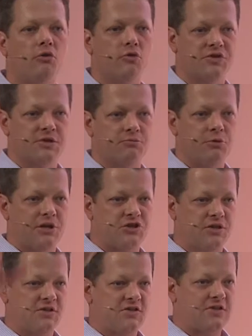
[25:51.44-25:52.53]
roles and
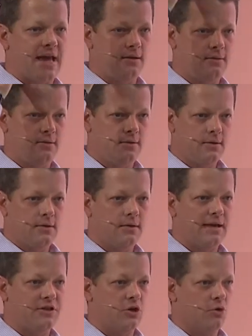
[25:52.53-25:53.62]
permissions set
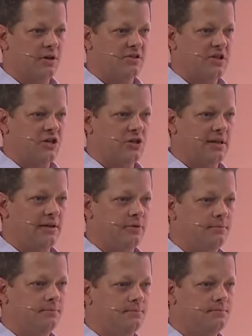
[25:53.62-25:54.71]
at the organization level.
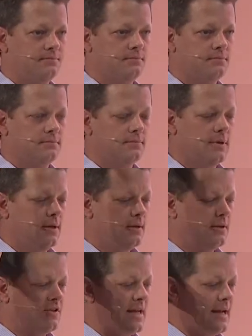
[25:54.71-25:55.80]

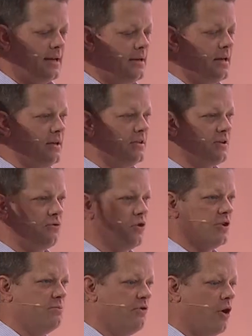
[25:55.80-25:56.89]
The second is, of
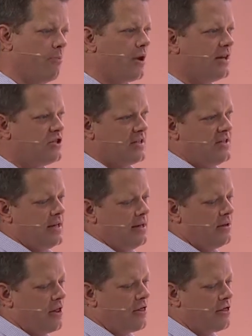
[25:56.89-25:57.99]
course, move all projects
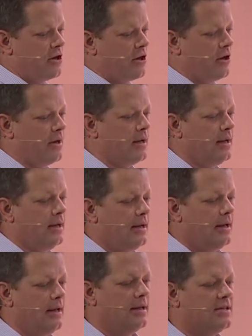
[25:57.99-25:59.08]
in. The third
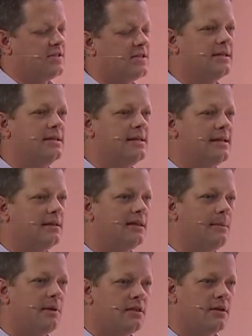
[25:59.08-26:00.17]
is
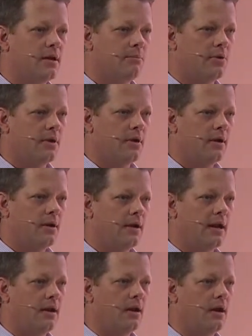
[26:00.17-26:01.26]
limit the number
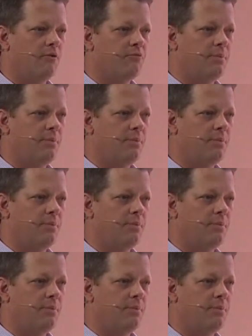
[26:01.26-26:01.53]
of